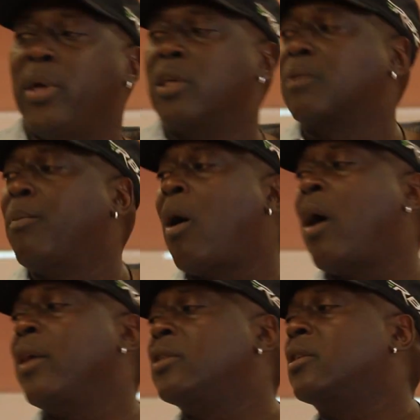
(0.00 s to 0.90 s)
the
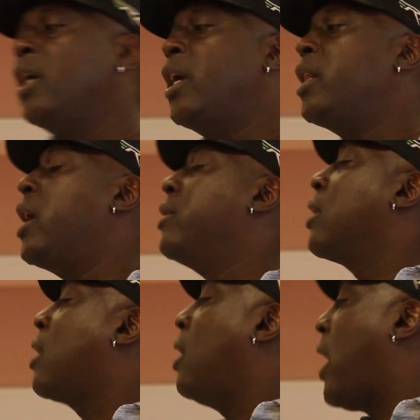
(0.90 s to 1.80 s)
smartest kid in
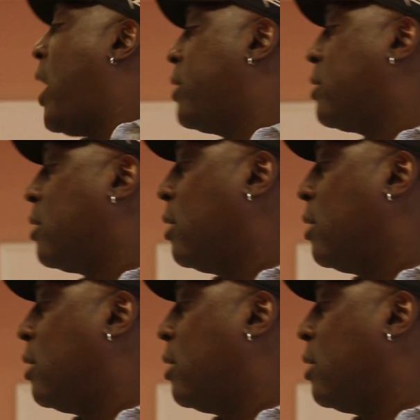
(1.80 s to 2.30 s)
the class.